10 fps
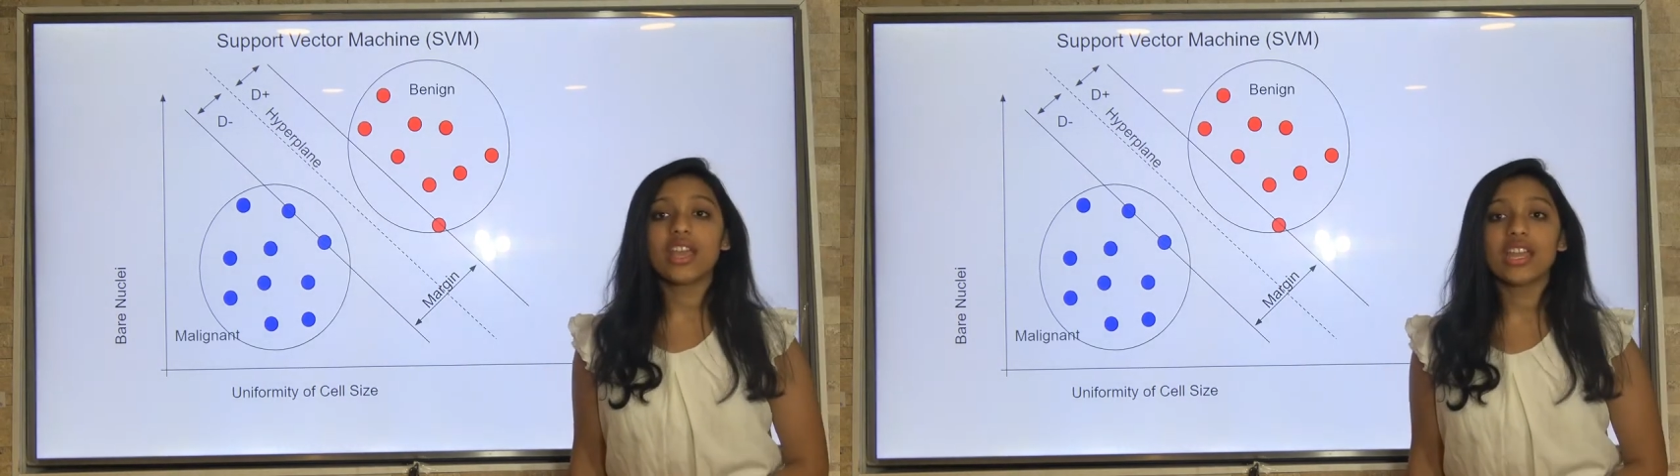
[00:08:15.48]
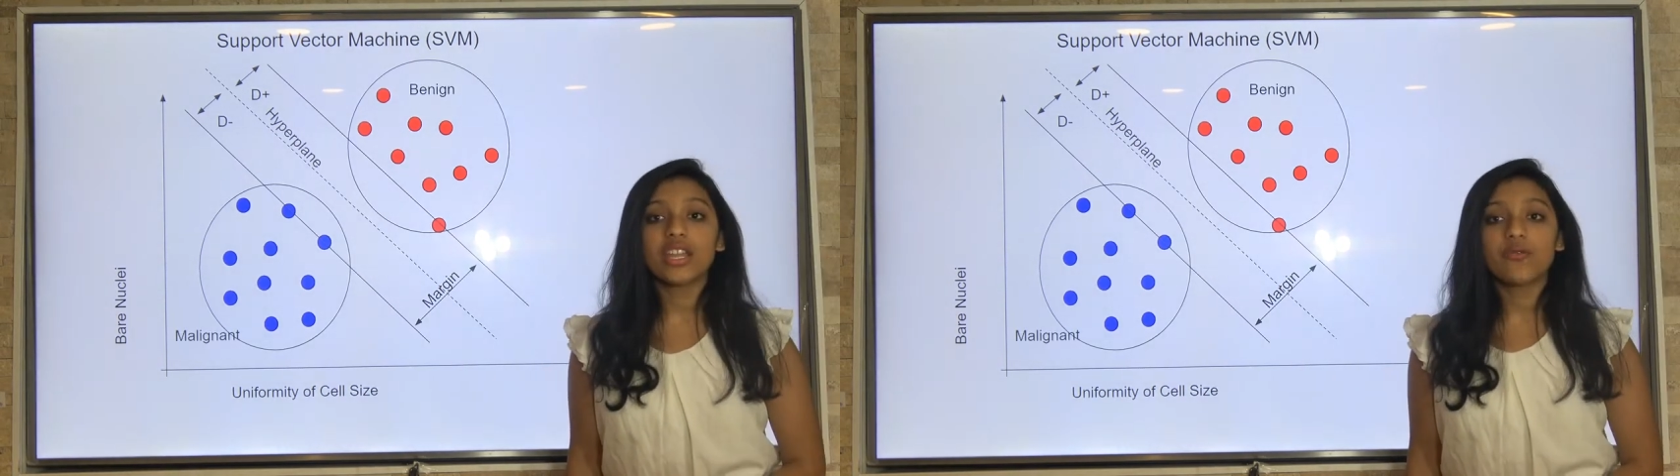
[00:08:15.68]

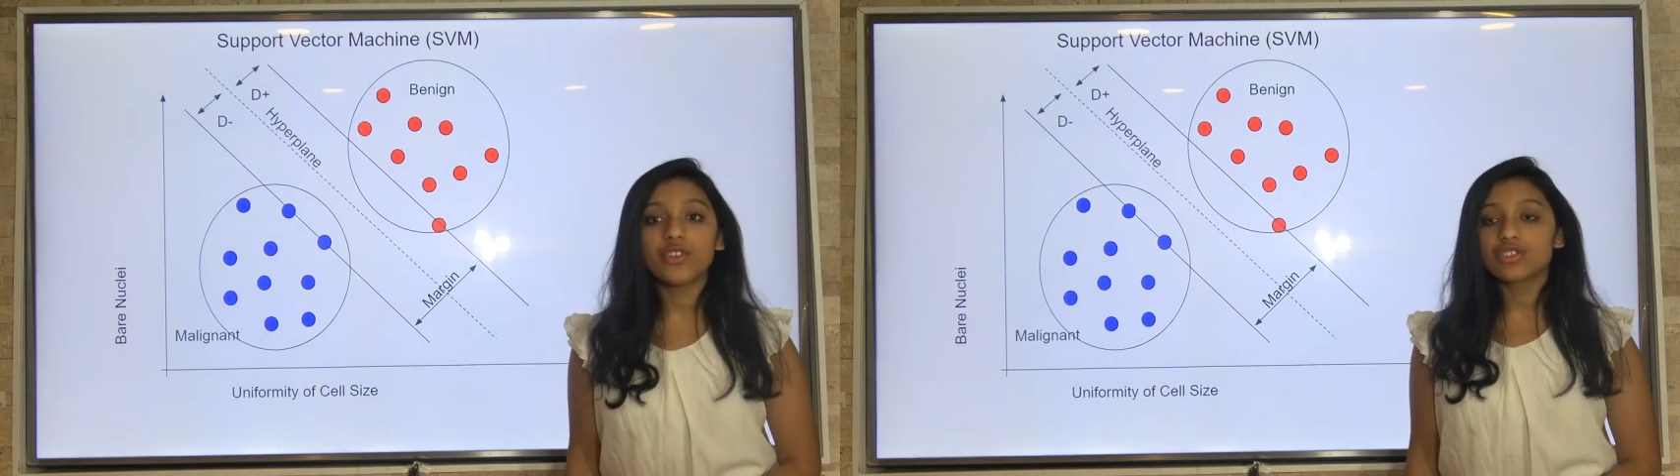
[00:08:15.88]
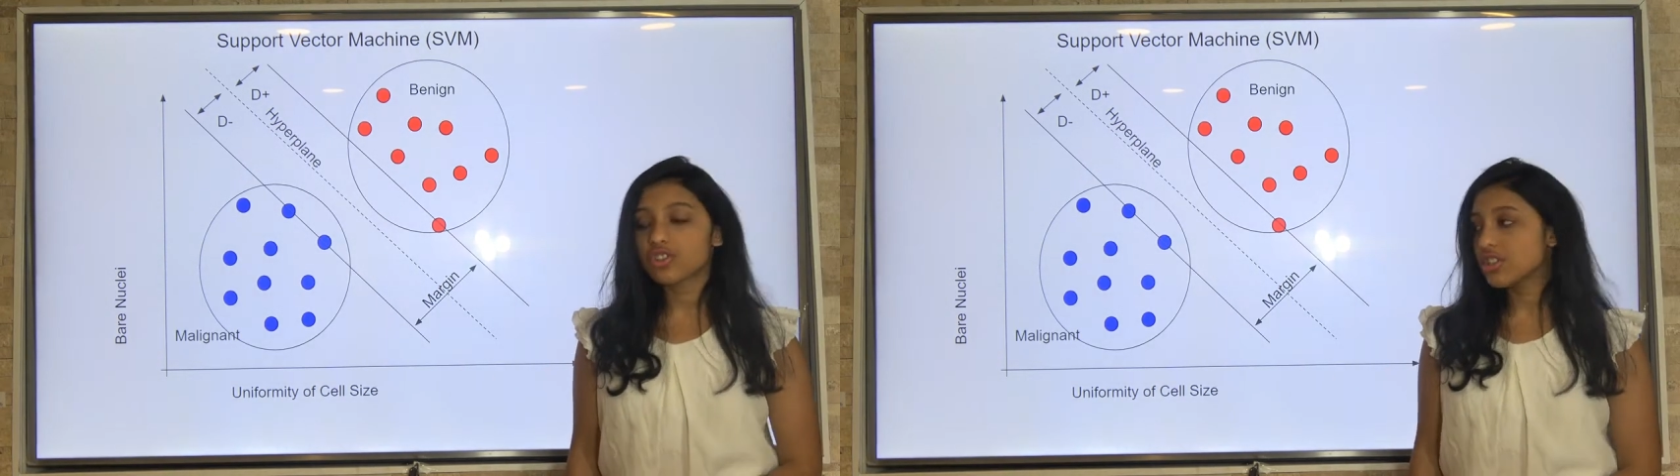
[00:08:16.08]
any
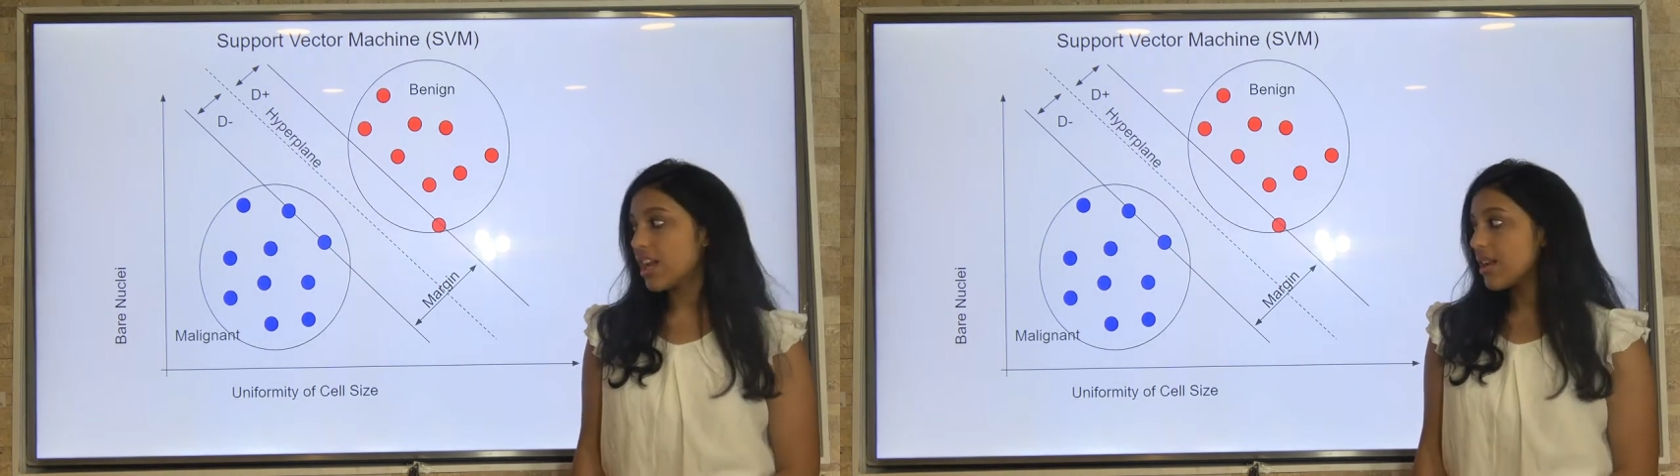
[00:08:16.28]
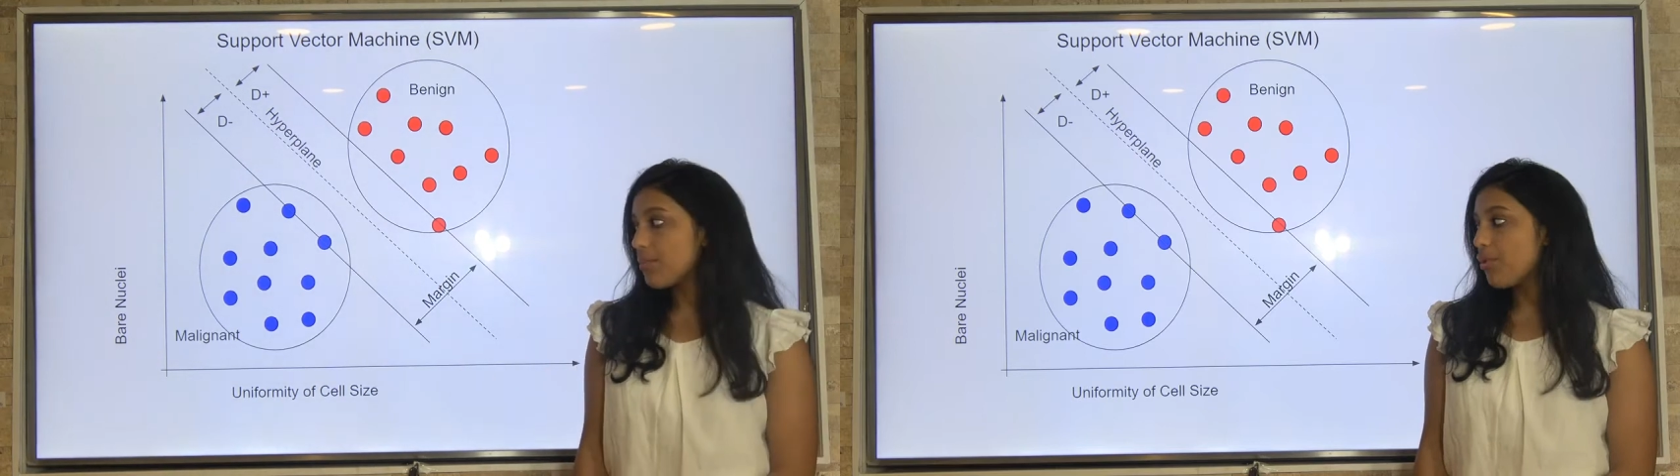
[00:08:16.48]
future
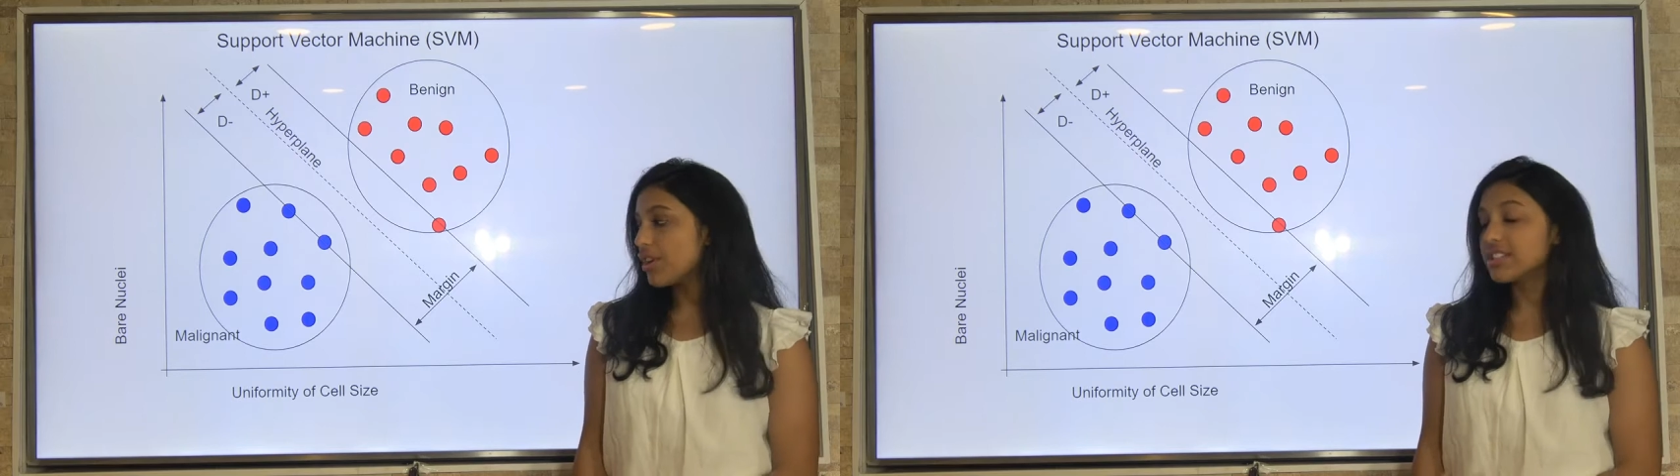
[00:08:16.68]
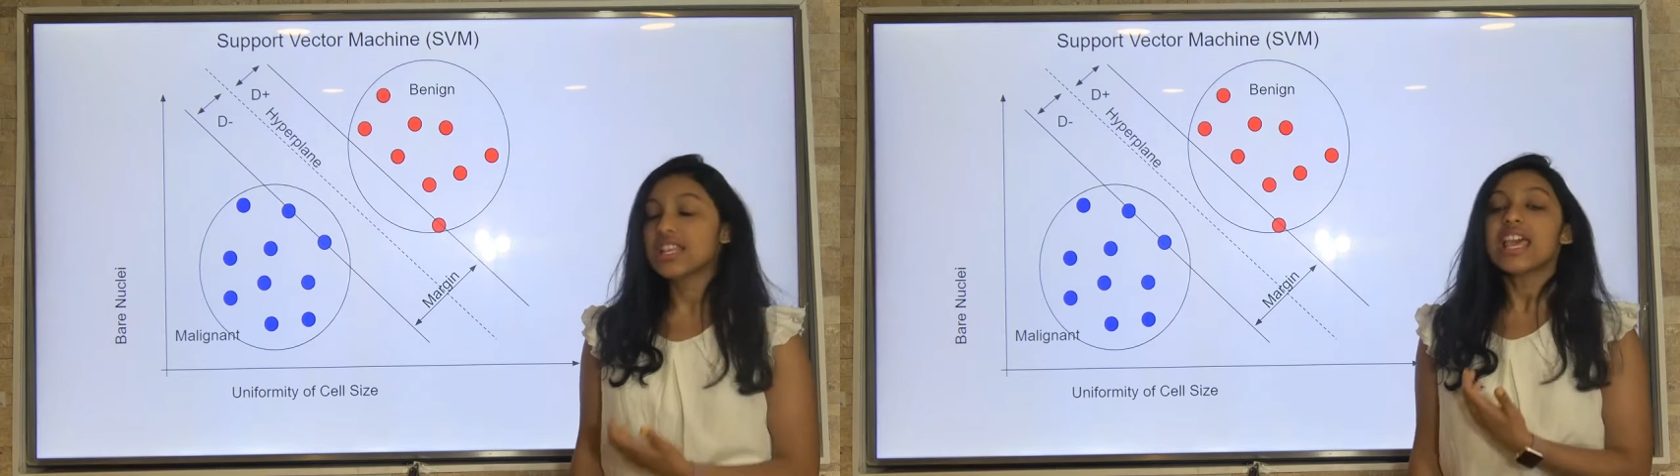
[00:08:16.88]
data
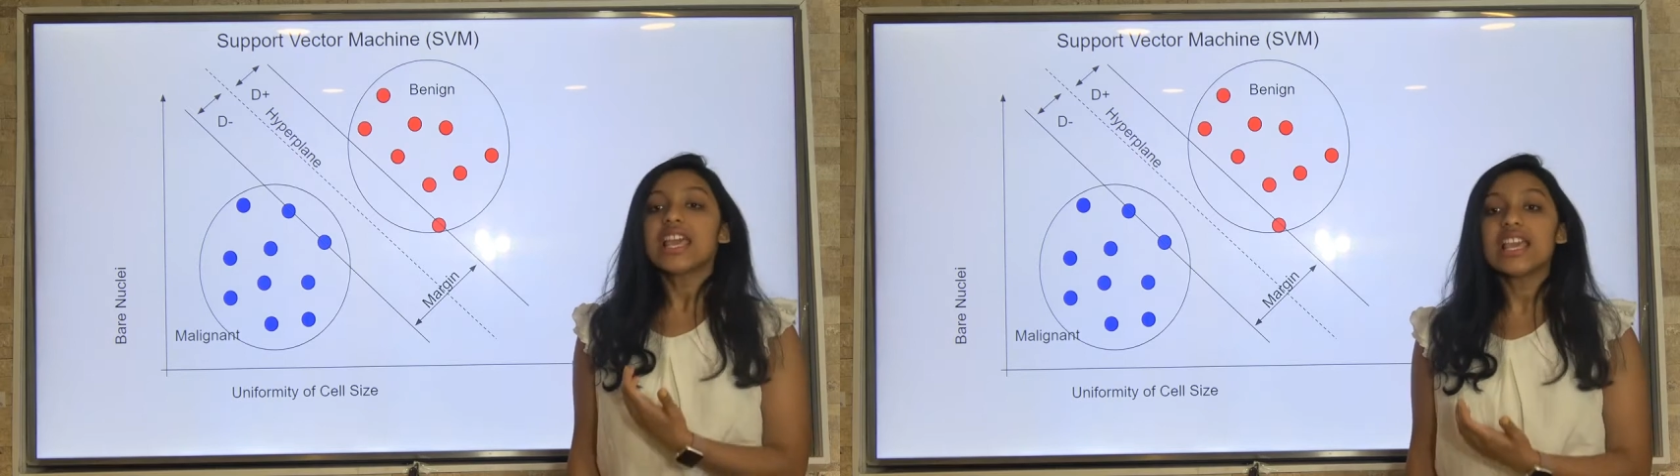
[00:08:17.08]
points